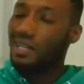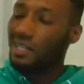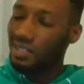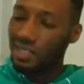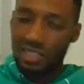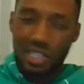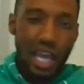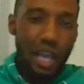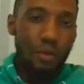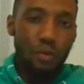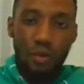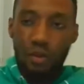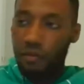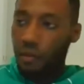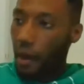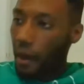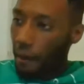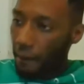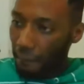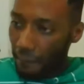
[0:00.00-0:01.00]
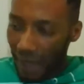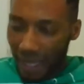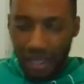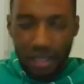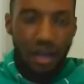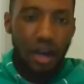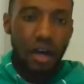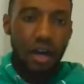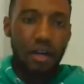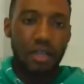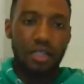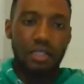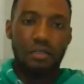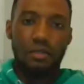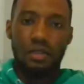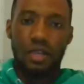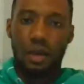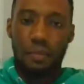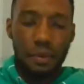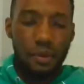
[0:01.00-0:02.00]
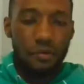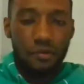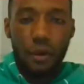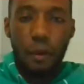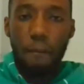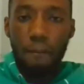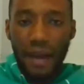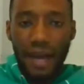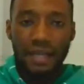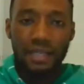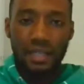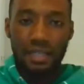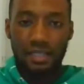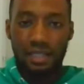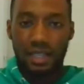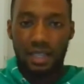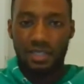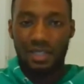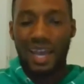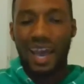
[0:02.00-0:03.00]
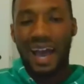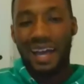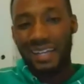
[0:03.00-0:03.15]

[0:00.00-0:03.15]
Same with Bengalis, yeah, people from Bangladesh.